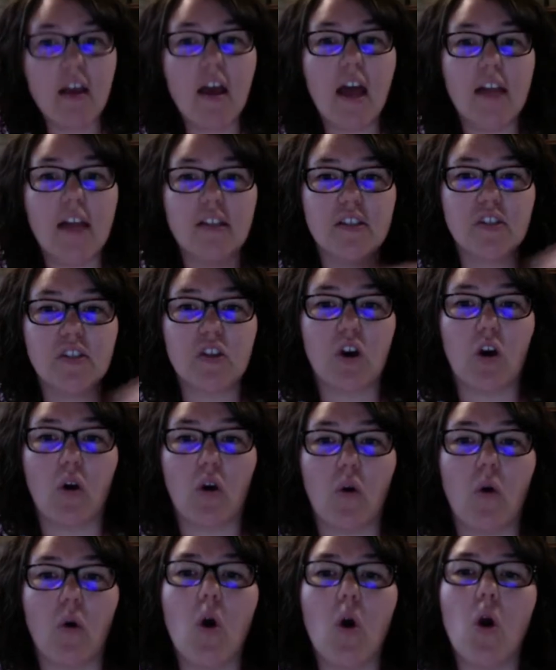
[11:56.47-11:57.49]
And
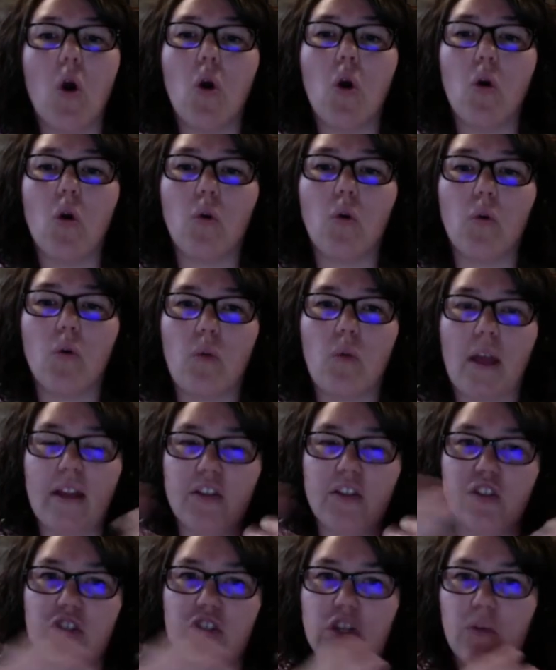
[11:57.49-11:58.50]
so
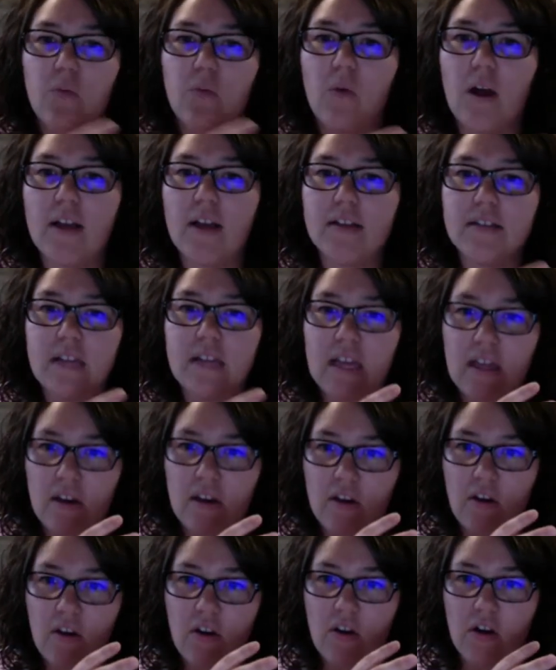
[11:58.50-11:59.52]
when she was
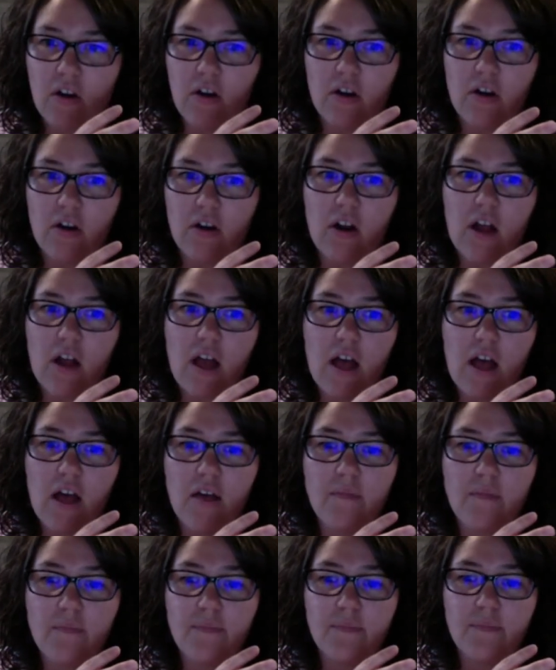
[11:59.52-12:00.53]
in her
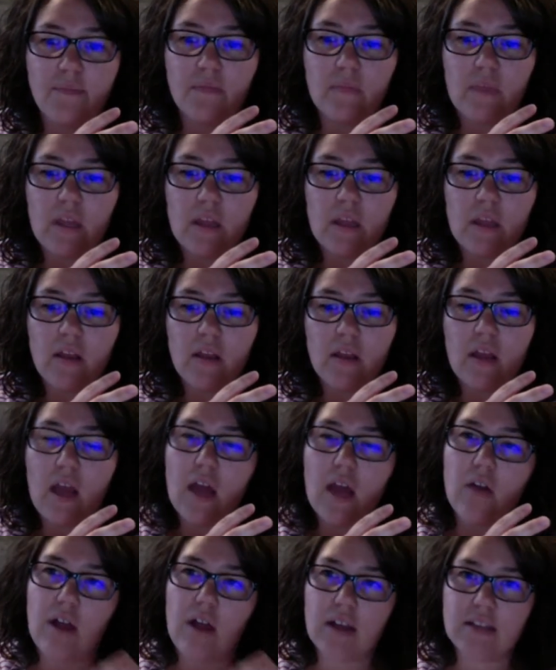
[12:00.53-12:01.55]

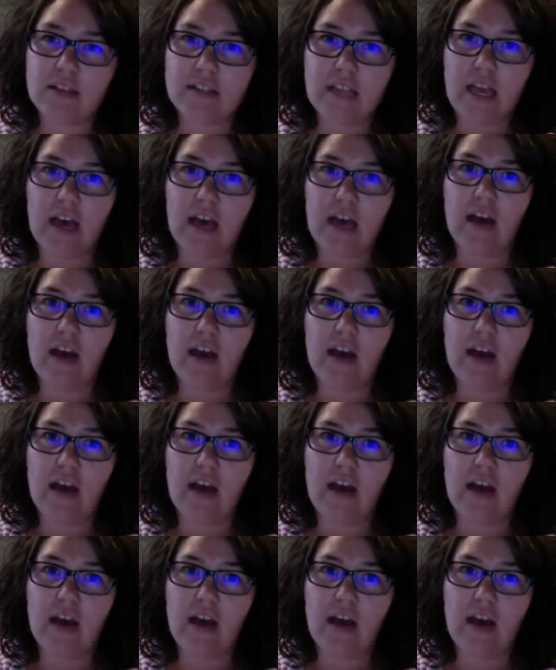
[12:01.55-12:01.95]
anorexia,